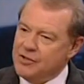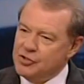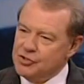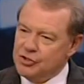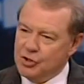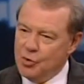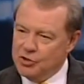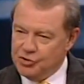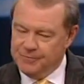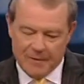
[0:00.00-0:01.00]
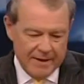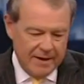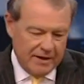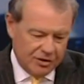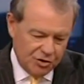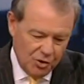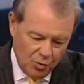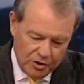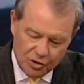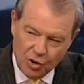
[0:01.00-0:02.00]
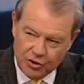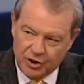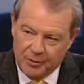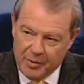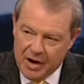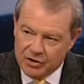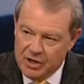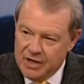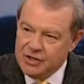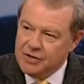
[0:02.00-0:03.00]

answers to the question. Now, sir, we're talking about